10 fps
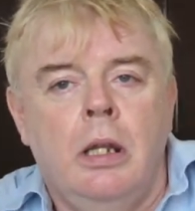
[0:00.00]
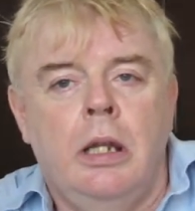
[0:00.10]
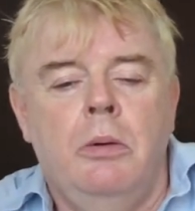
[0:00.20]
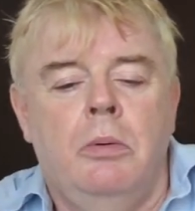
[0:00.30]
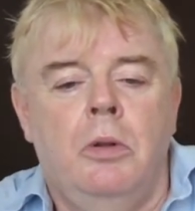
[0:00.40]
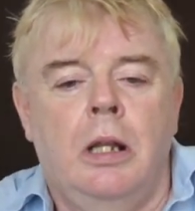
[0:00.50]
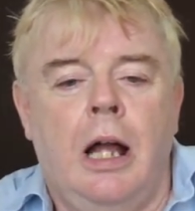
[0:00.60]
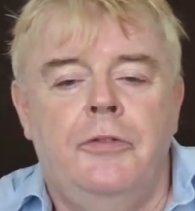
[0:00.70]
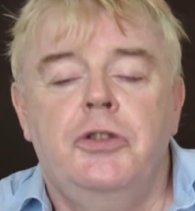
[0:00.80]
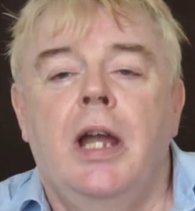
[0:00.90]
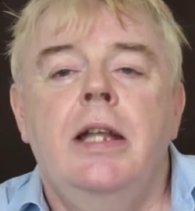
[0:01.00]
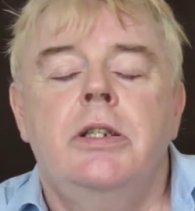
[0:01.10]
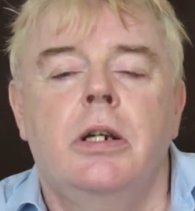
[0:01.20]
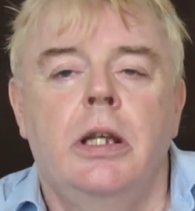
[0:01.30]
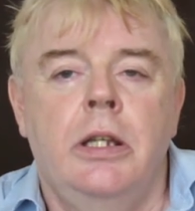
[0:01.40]
They will have to
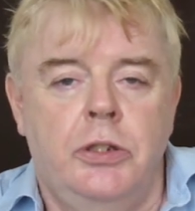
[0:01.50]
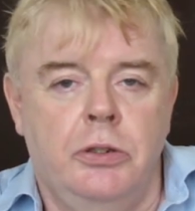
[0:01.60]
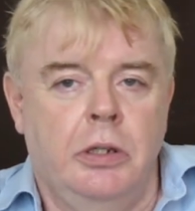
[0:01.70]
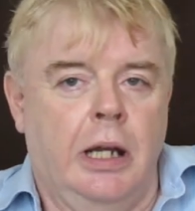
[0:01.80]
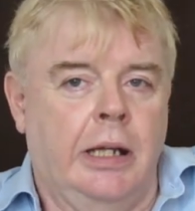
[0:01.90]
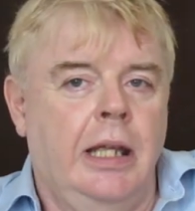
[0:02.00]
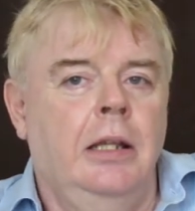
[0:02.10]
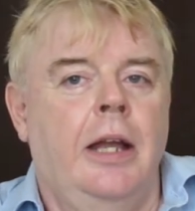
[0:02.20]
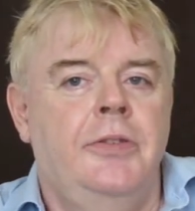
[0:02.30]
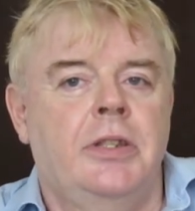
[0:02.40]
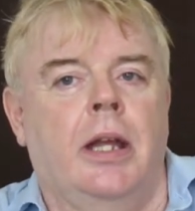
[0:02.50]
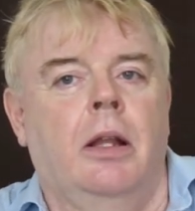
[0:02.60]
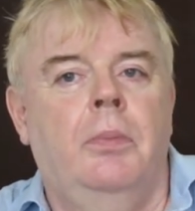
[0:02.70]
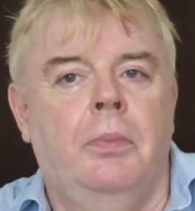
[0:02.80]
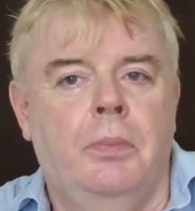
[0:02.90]
enter into a gay
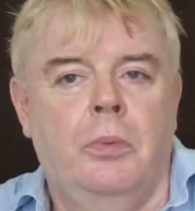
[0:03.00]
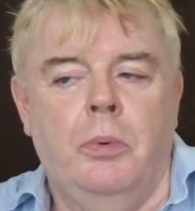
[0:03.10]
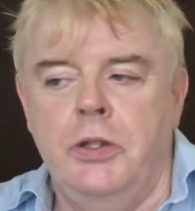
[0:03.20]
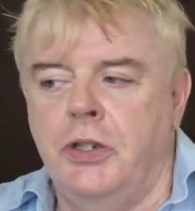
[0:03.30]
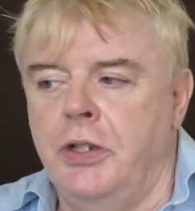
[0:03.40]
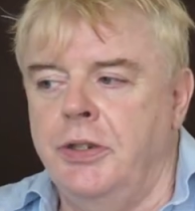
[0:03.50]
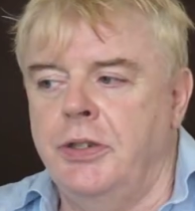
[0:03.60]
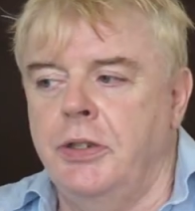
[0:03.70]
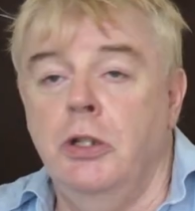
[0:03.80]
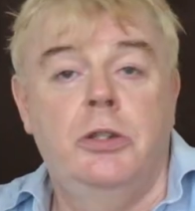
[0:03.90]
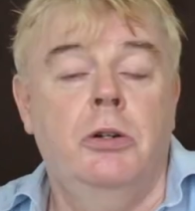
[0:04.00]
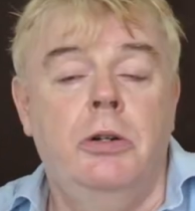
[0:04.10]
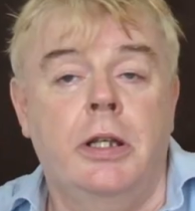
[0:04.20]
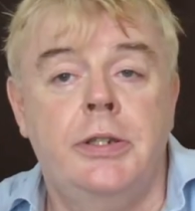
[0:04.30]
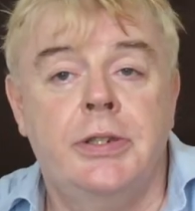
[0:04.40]
lifestyle which is
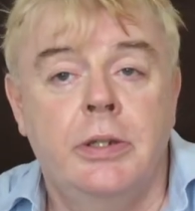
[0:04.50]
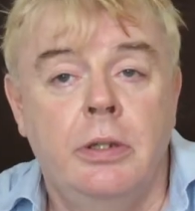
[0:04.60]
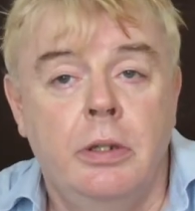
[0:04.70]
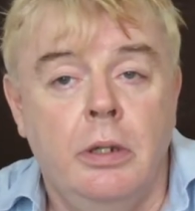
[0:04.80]
notorious